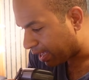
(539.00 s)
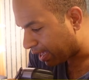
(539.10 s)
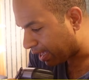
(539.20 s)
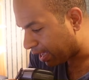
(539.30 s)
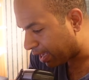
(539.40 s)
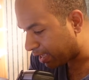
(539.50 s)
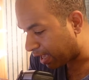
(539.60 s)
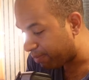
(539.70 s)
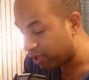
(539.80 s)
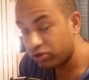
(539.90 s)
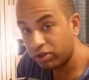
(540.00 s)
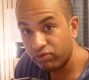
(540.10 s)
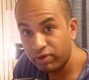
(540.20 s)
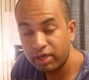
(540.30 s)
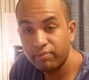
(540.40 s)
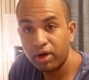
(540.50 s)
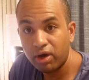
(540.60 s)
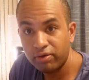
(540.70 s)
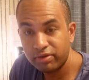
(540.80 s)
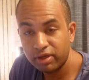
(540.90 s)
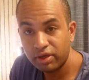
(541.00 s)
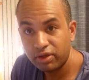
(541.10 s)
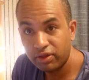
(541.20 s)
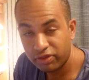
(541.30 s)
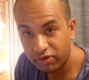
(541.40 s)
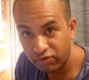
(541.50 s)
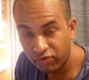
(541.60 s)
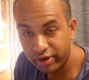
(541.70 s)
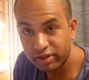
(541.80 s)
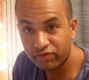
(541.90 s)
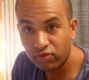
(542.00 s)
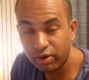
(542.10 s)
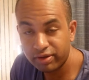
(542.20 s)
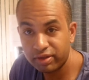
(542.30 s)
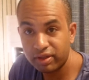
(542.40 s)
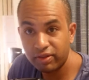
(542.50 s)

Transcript: And I made sure to recompose the third voice, of course,